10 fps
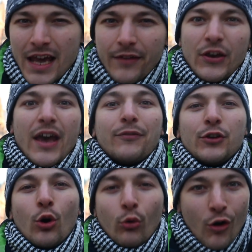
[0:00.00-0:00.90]
If you have
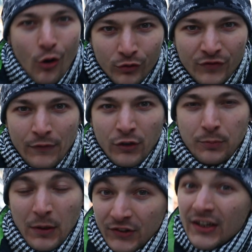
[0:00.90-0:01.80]
your own favorite
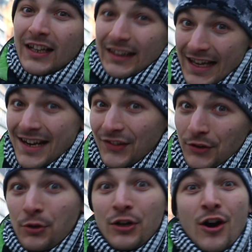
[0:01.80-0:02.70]
spots, let us
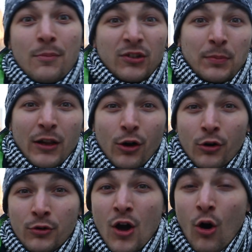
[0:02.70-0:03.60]
know in the comments
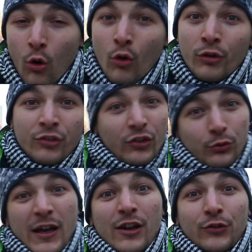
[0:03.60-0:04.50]
below, or just
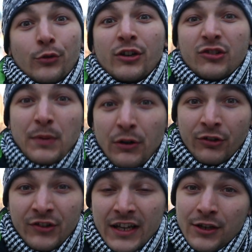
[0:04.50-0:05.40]
write us your
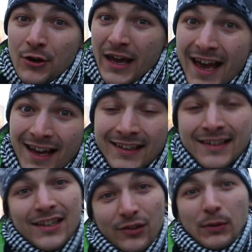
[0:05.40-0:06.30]
experience that you had
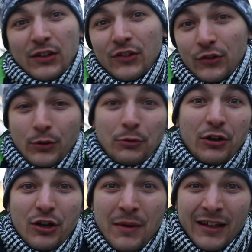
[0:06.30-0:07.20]
in these places we
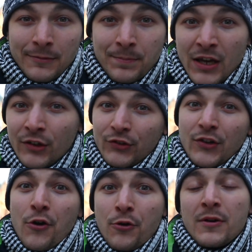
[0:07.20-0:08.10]
recommend.
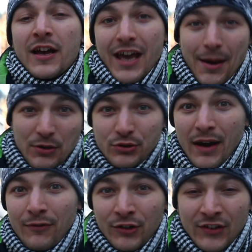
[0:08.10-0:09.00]
So, happy
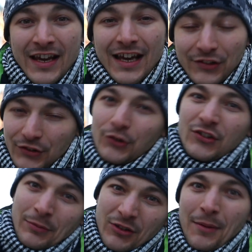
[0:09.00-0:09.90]
travels and see you
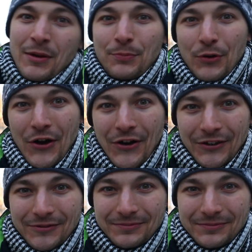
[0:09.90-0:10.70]
sometime in Prague.